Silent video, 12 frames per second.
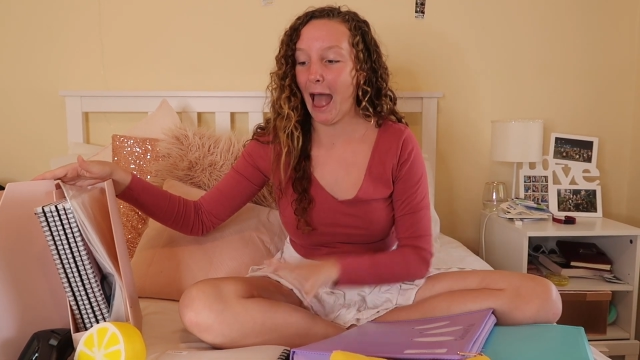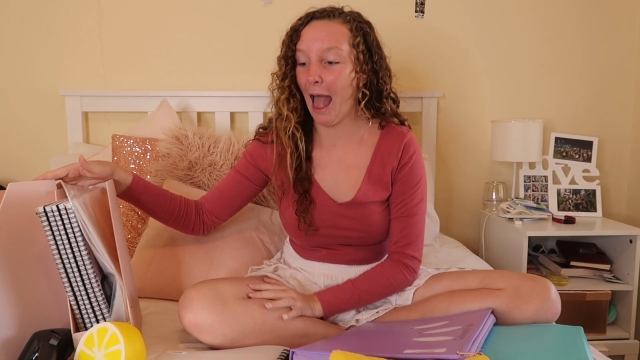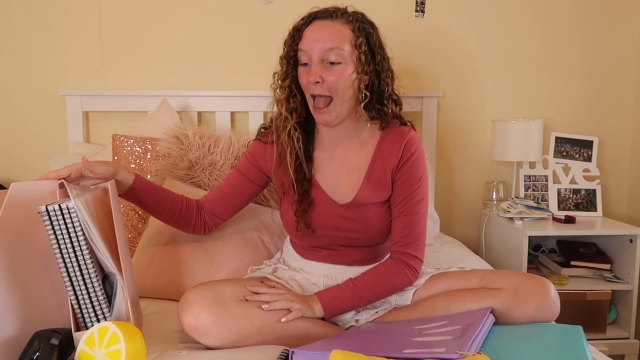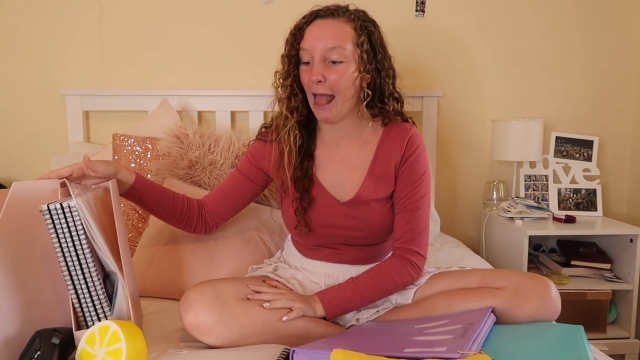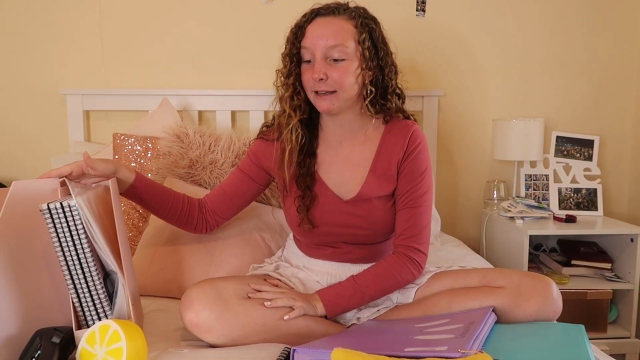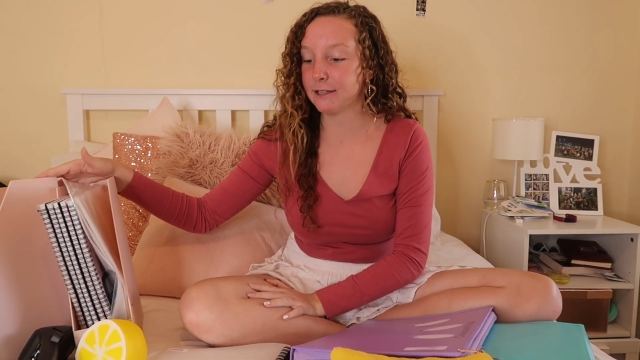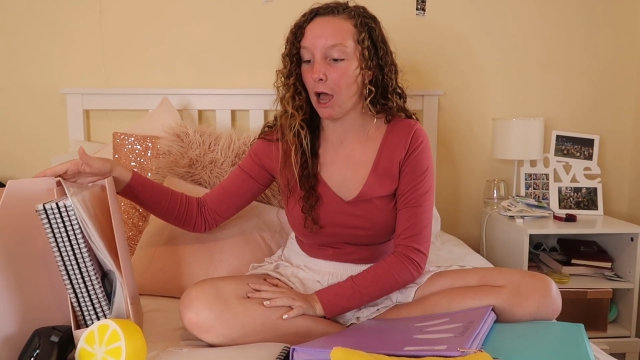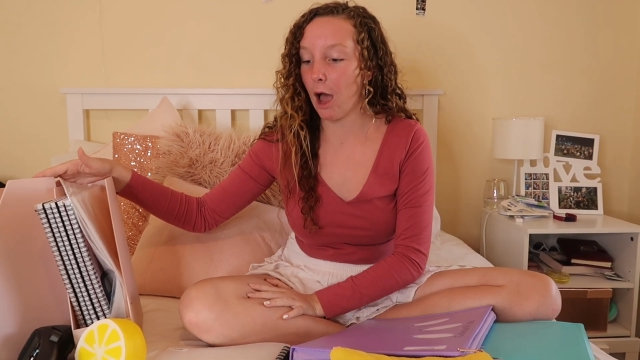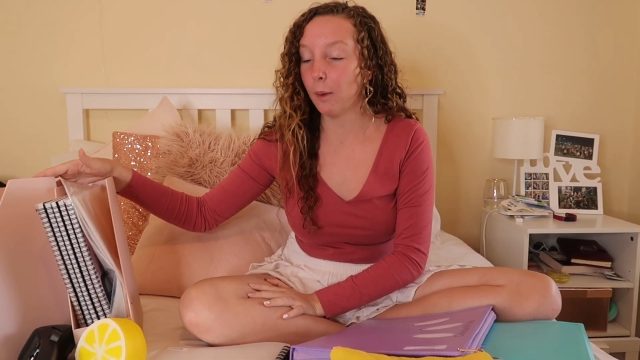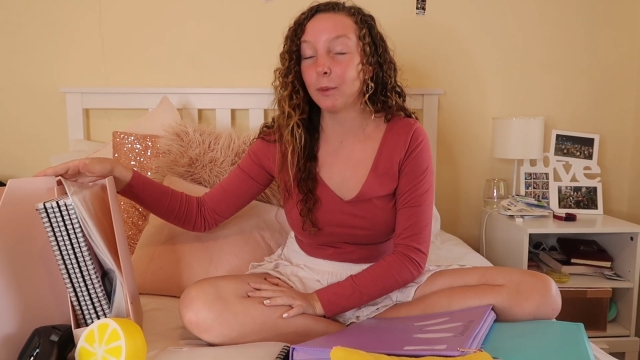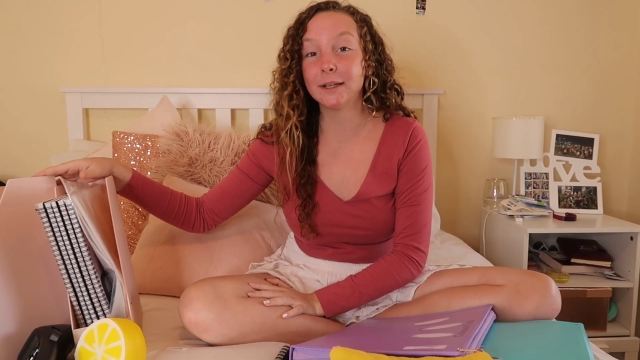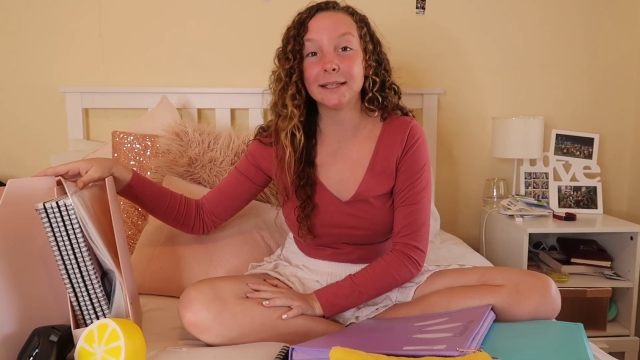and
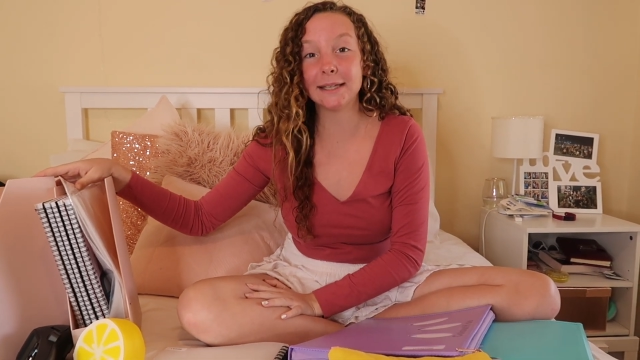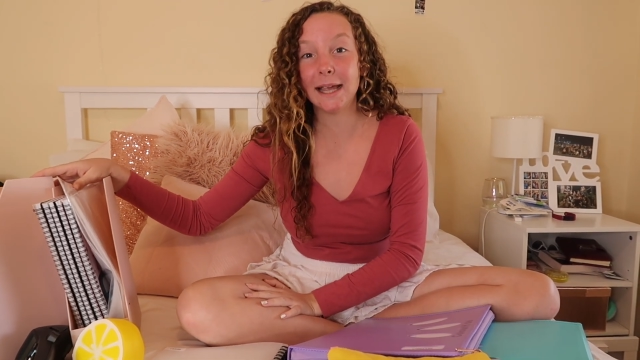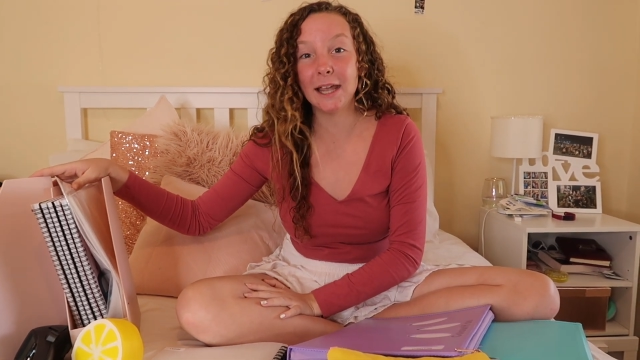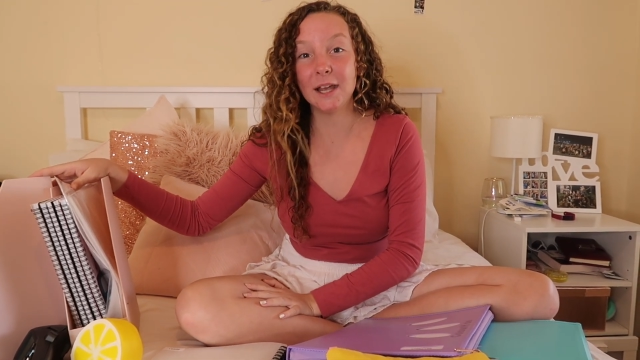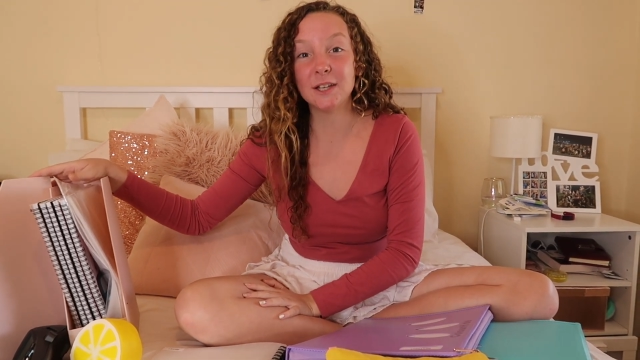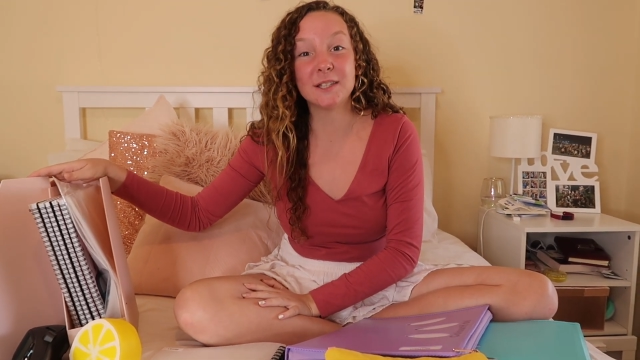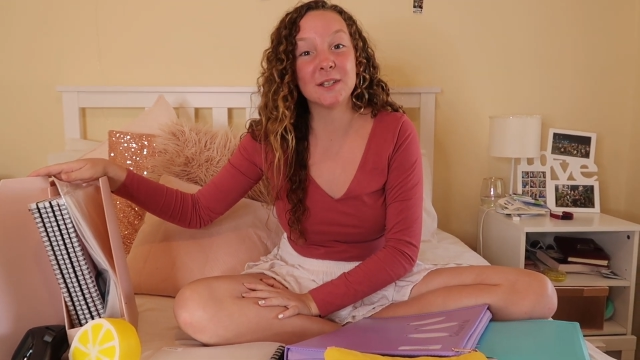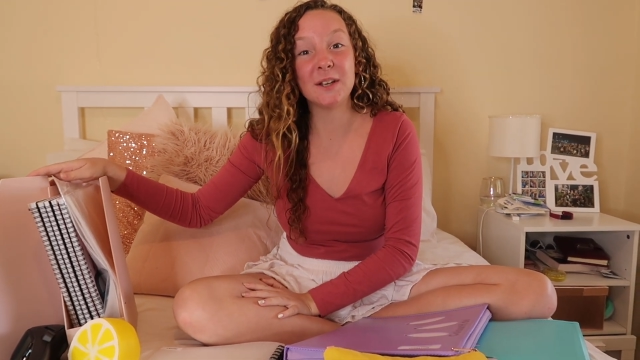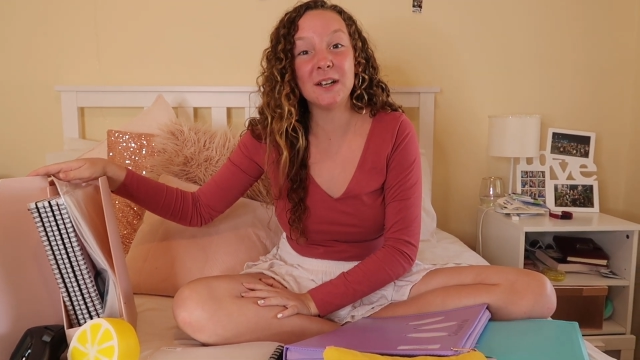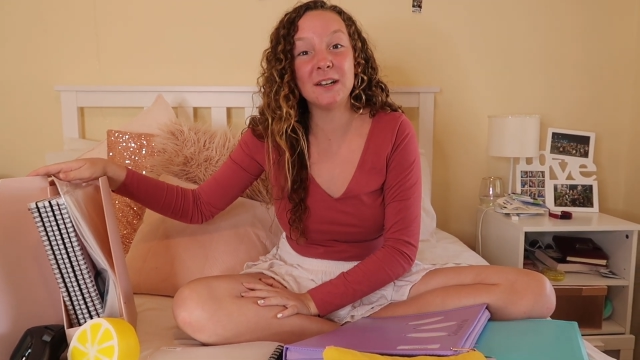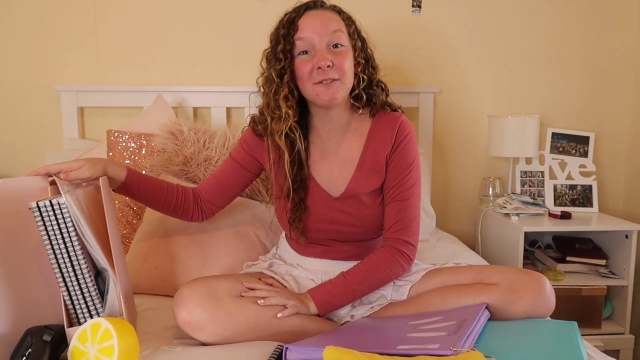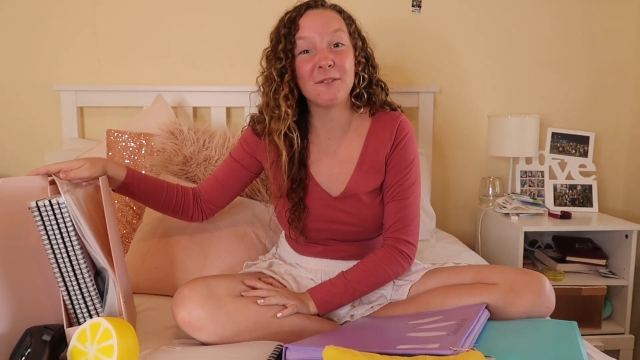I will see you
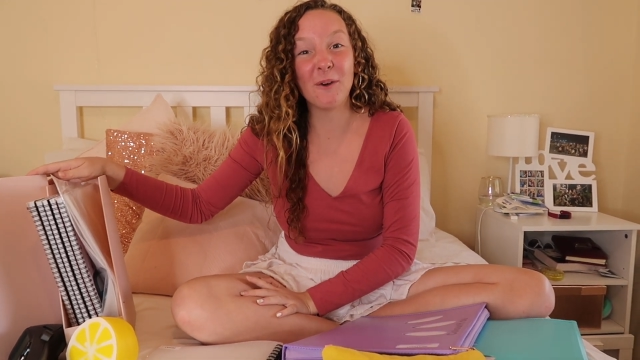soon